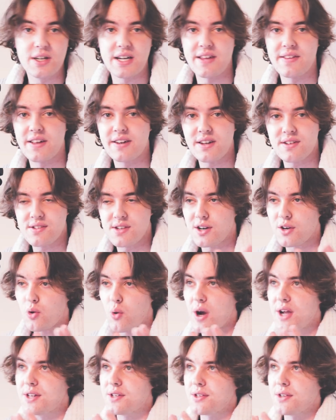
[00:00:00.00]
Okay, that doesn't
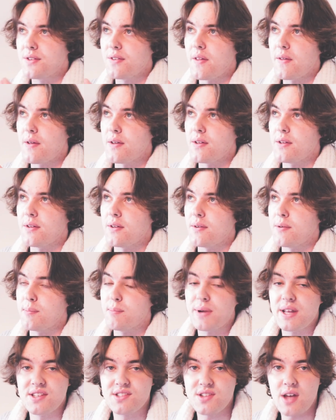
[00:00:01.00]
equate to the
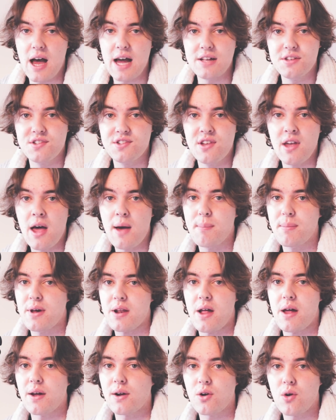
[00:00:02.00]
B-sides, but
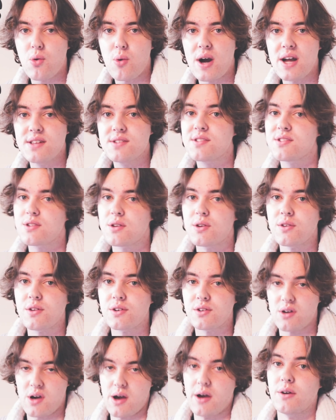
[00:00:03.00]
it equates to the
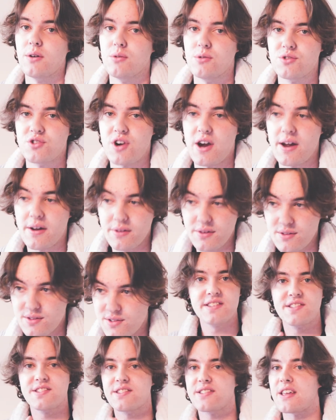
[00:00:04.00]
title
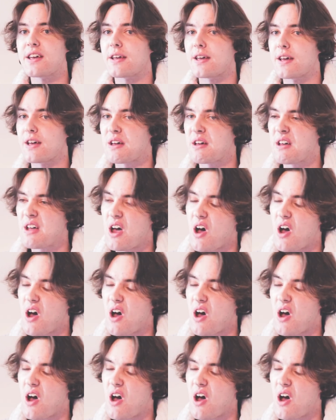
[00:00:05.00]
tracks. Sticker.